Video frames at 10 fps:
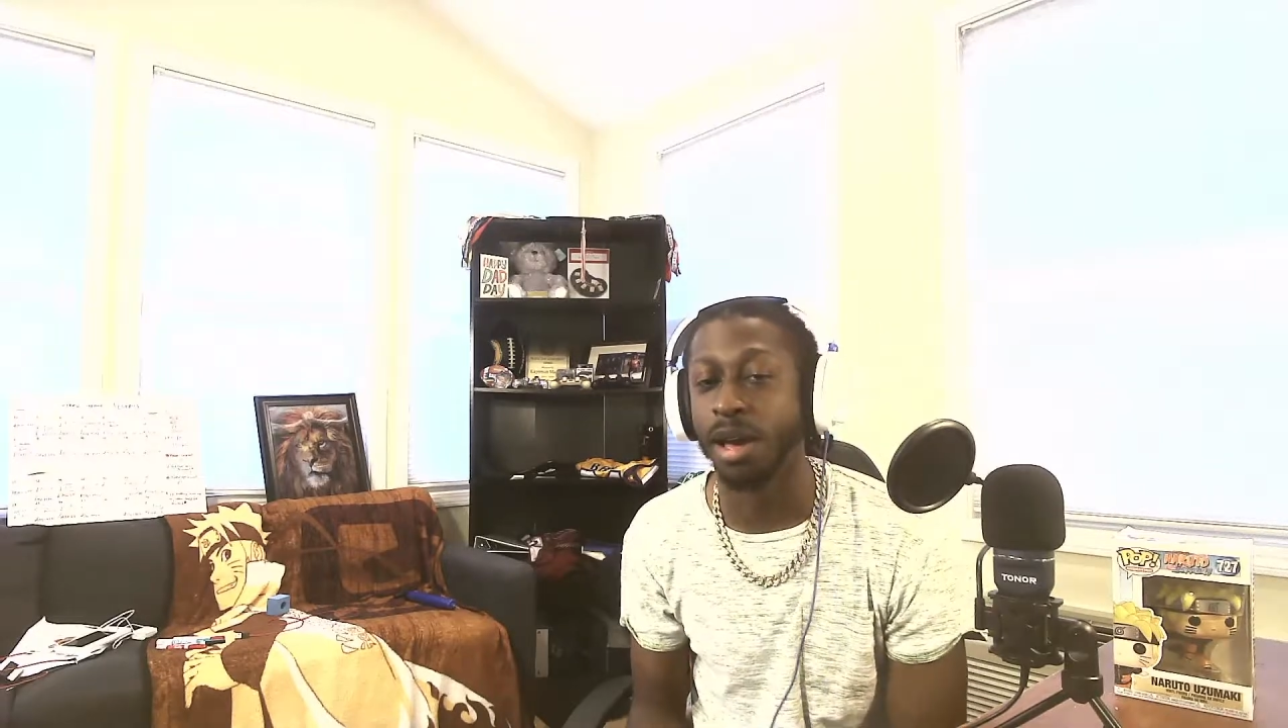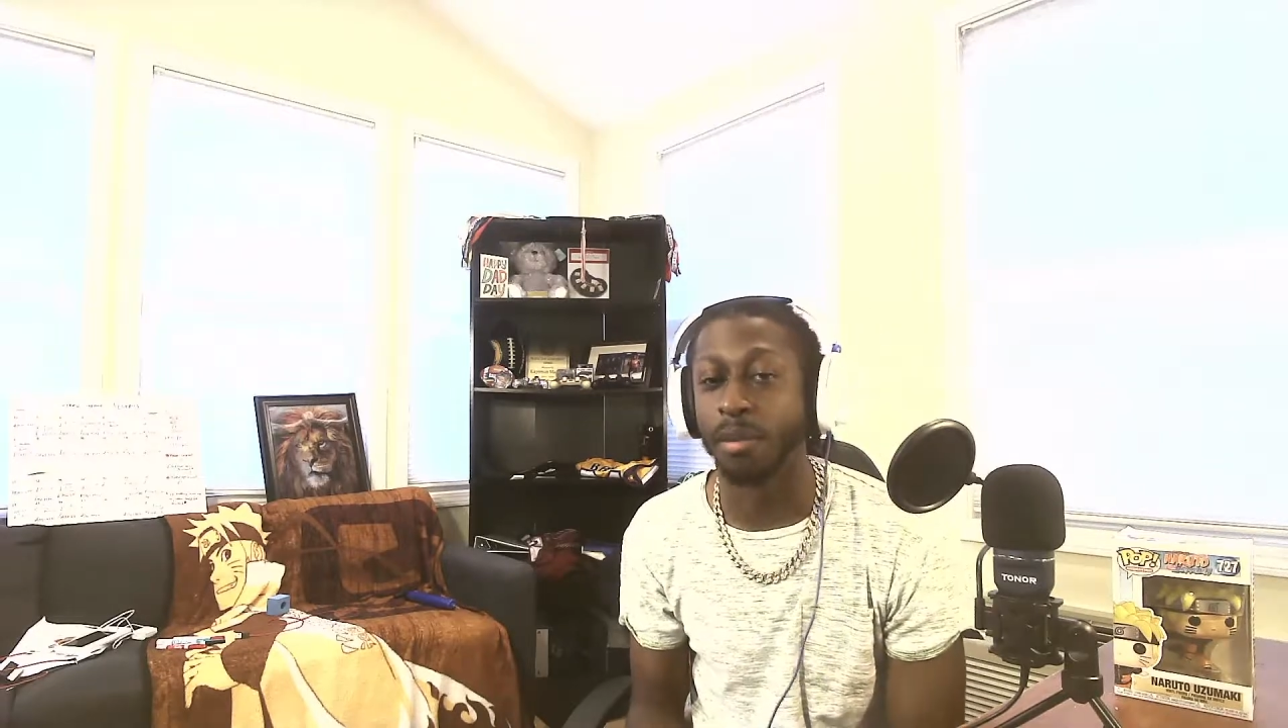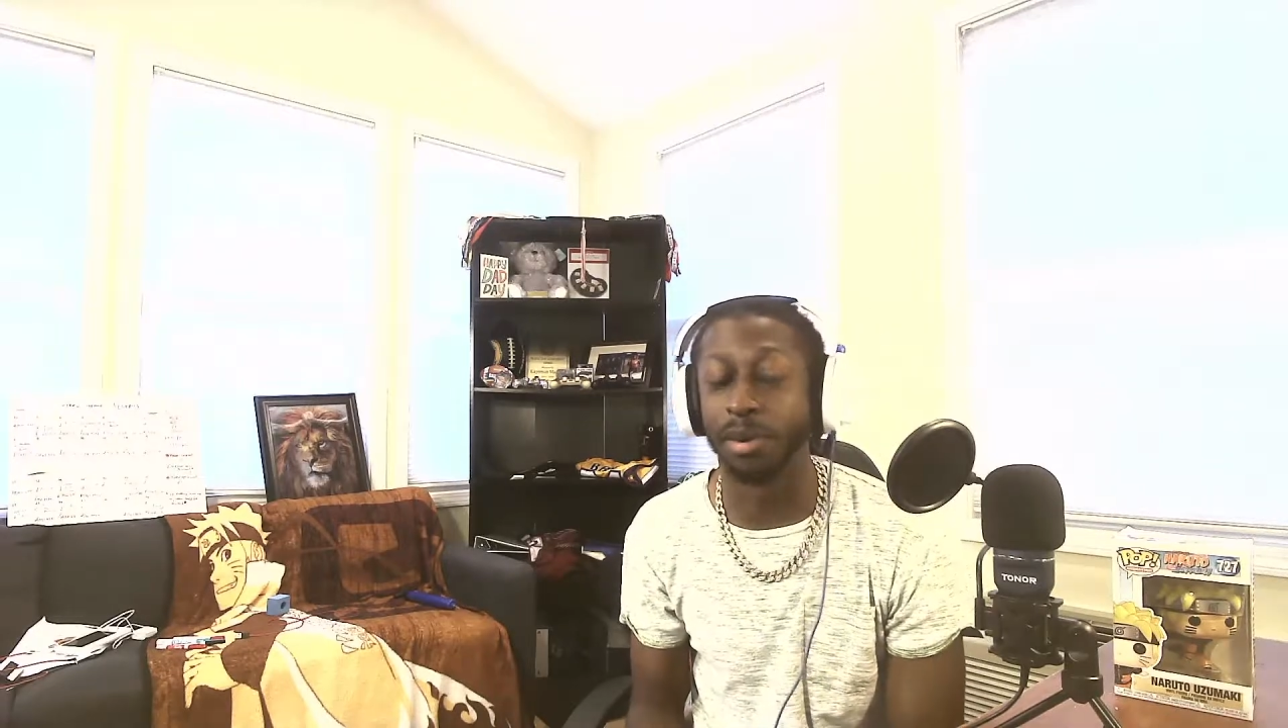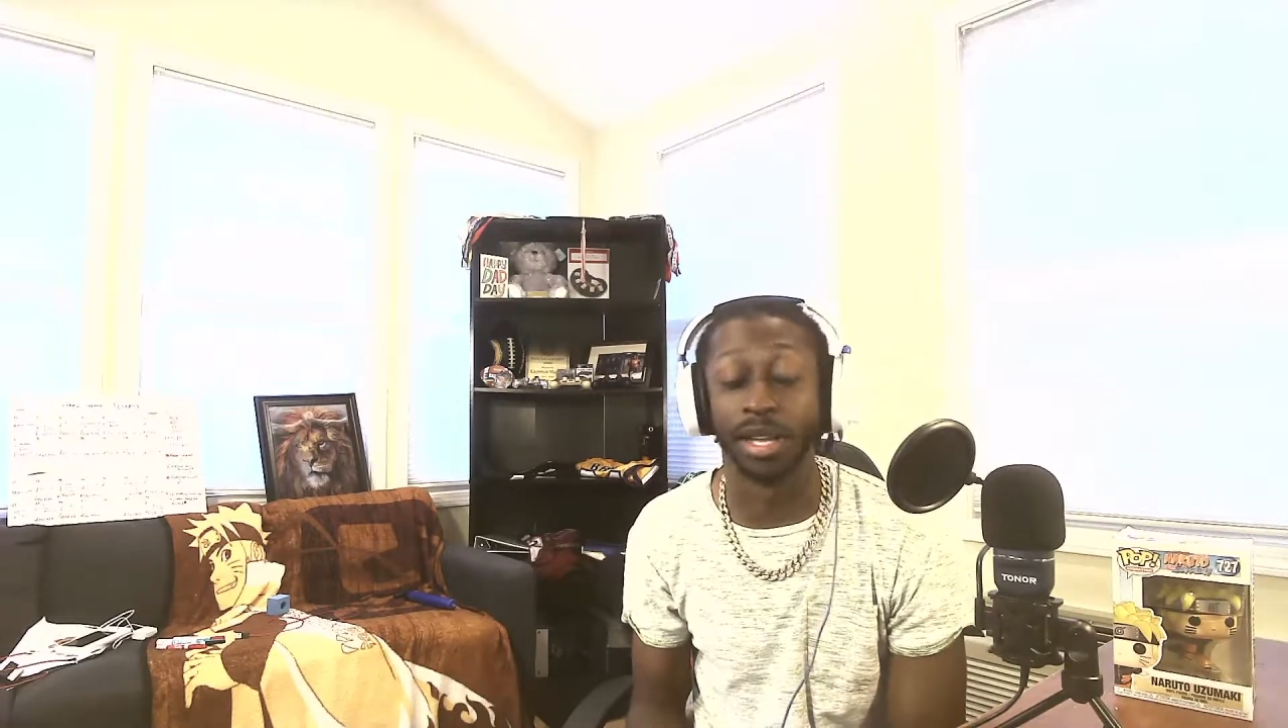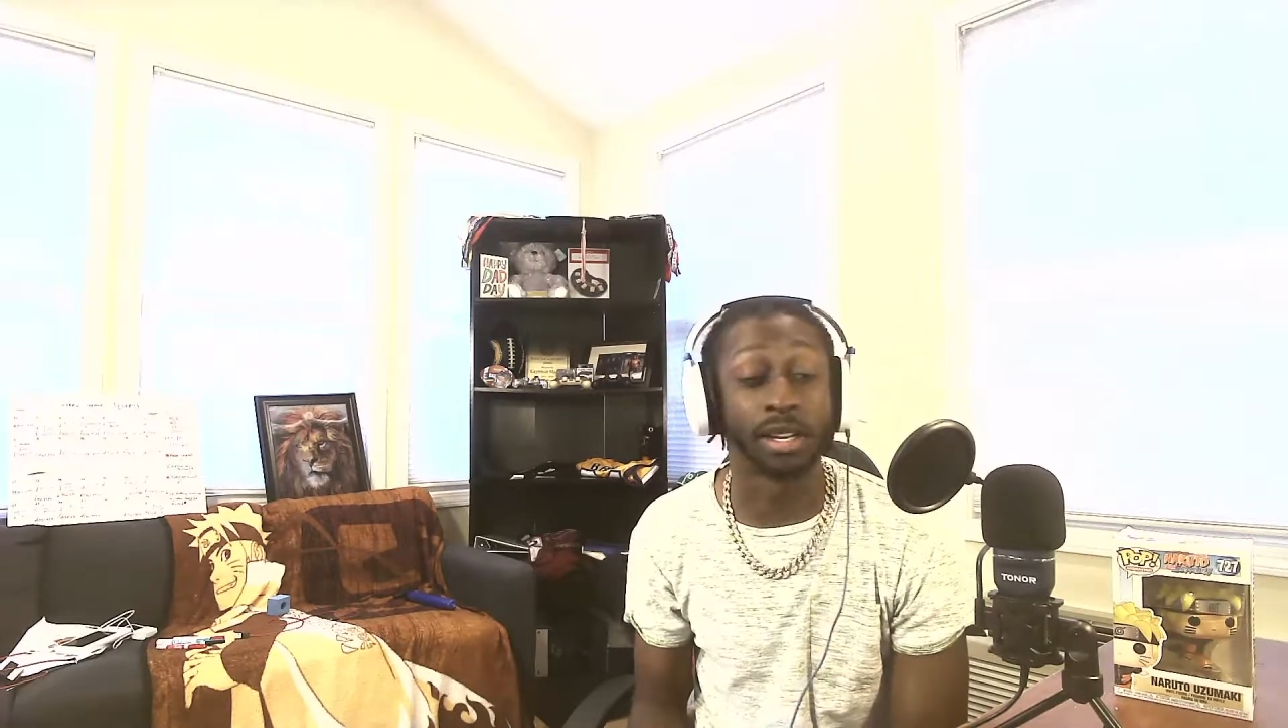
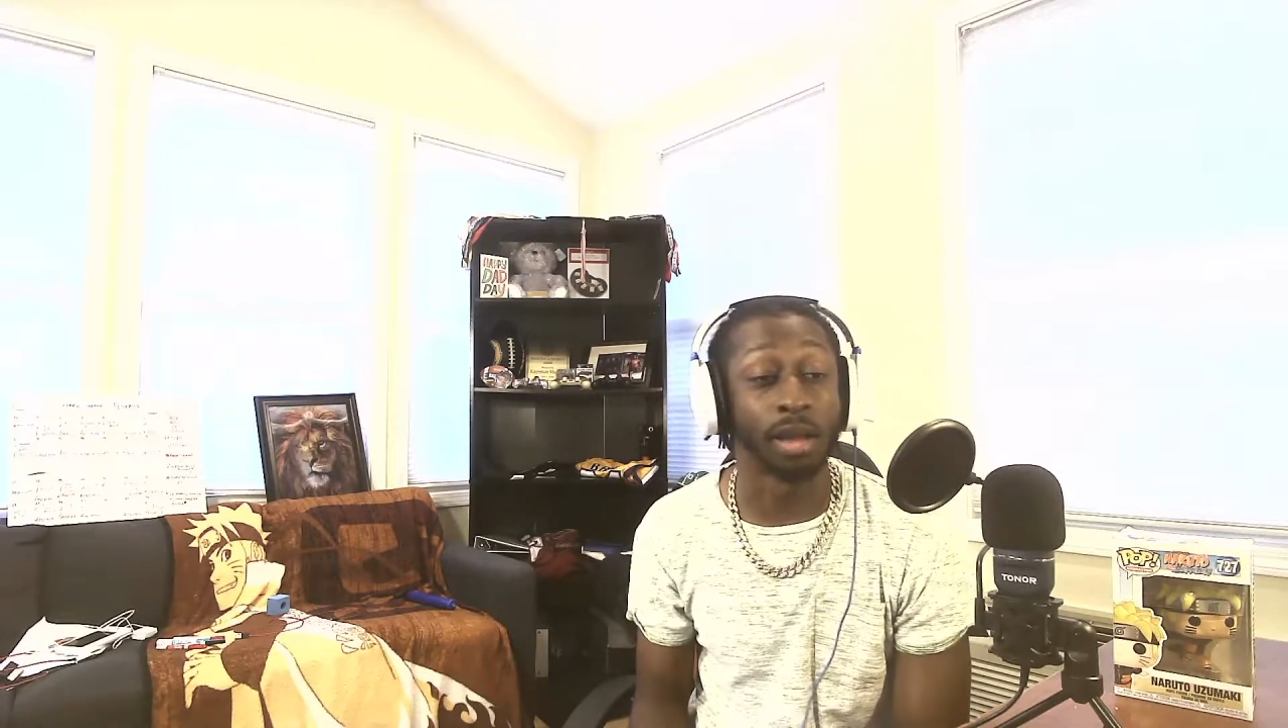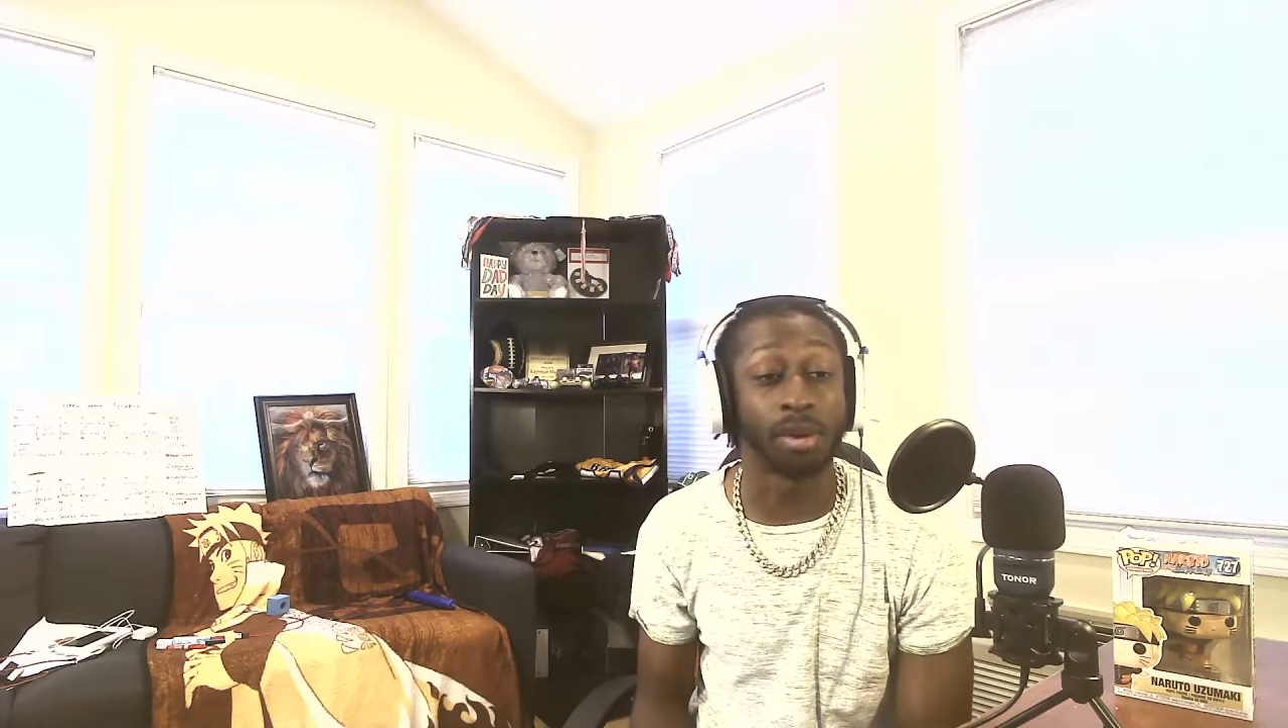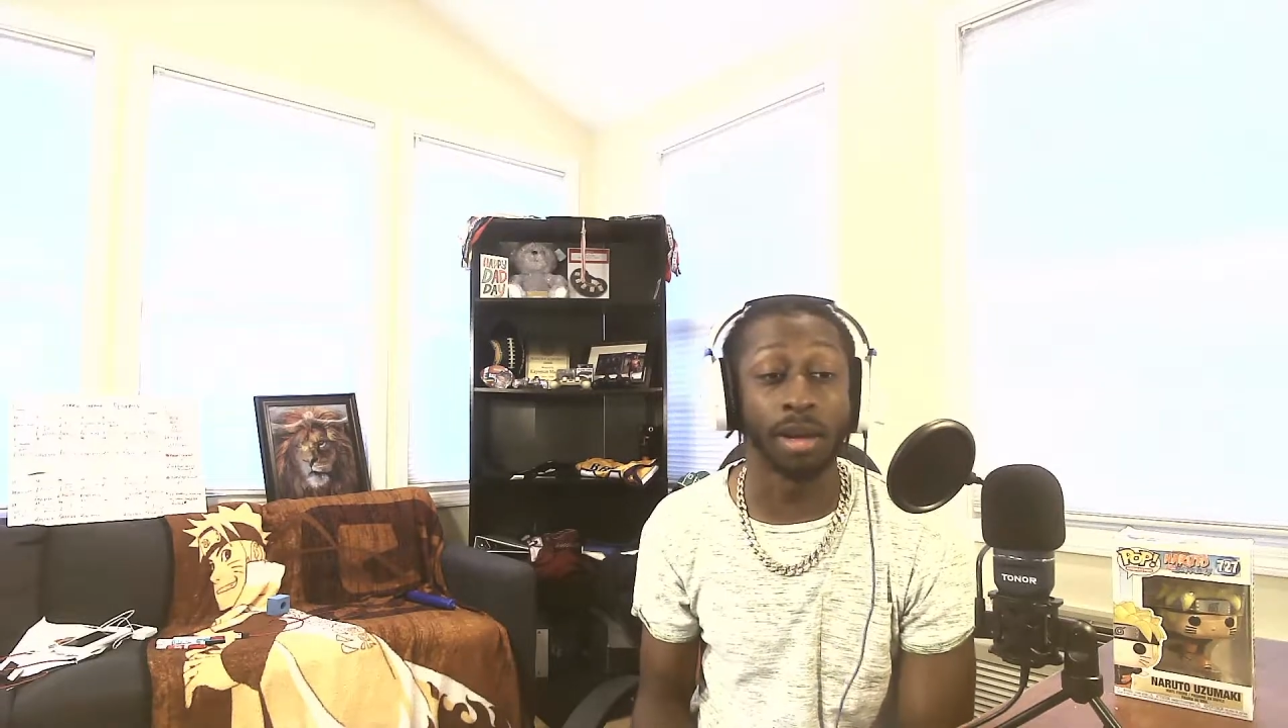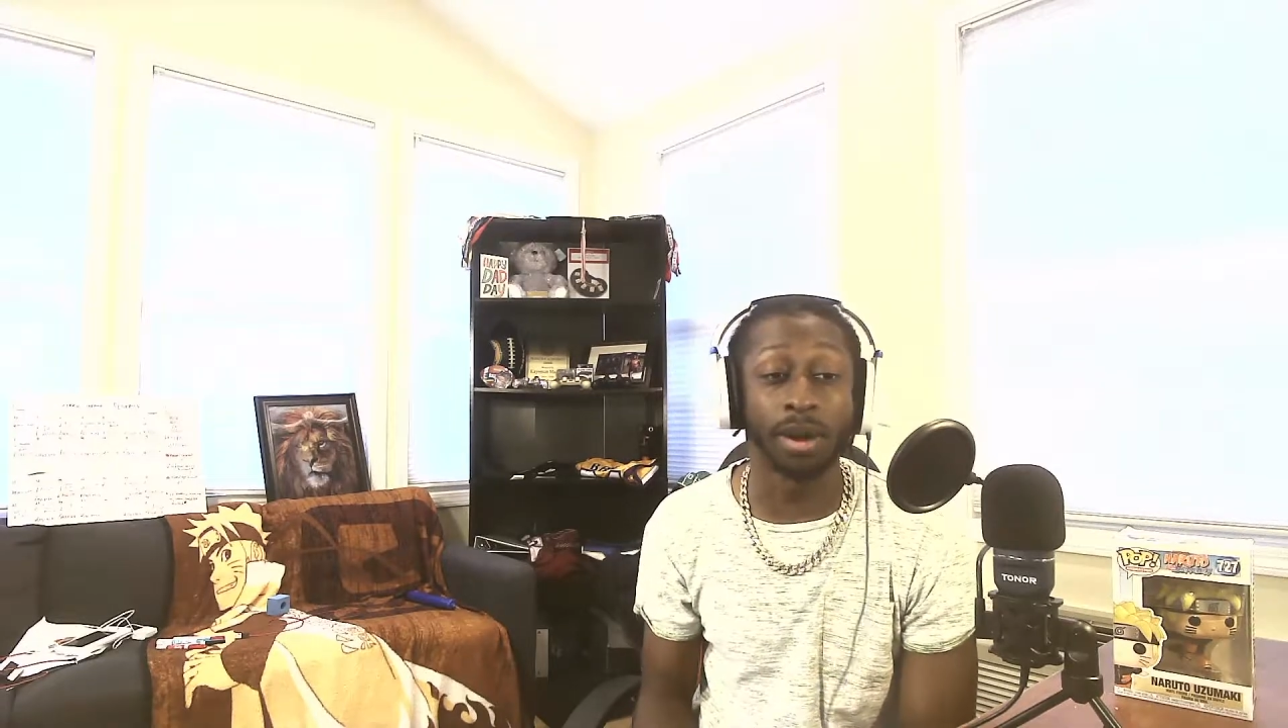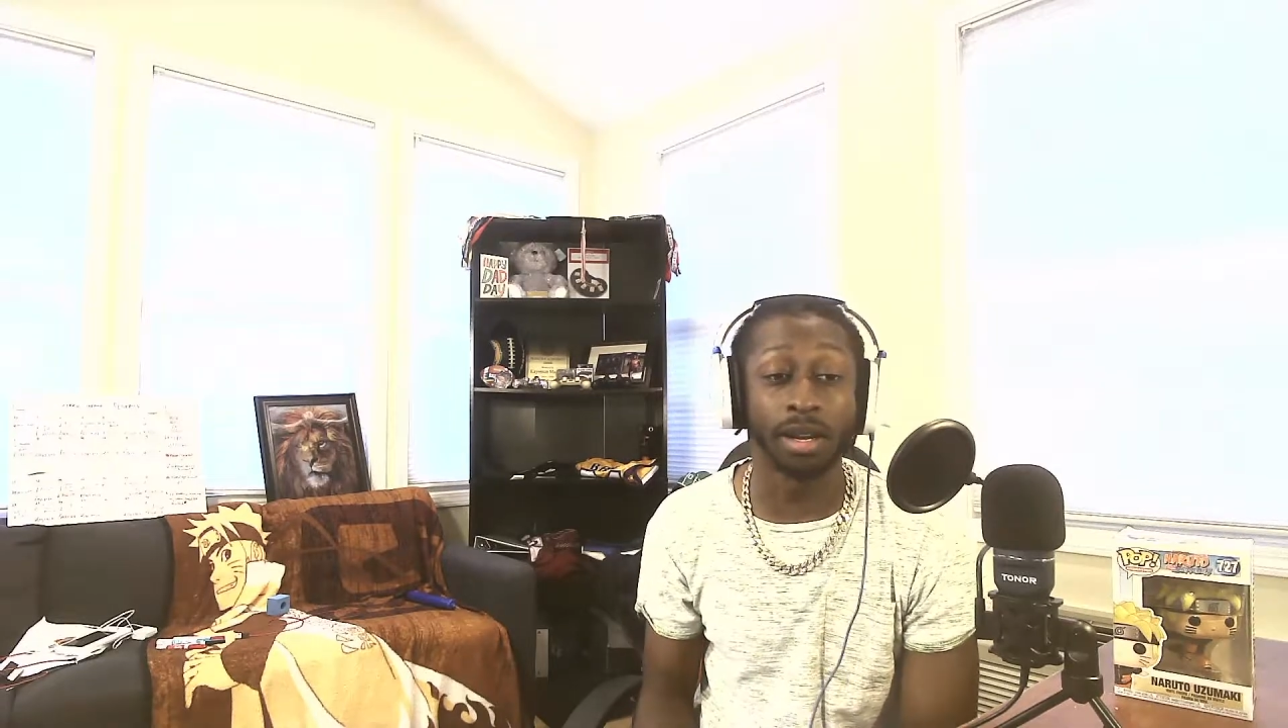But that BlackBerry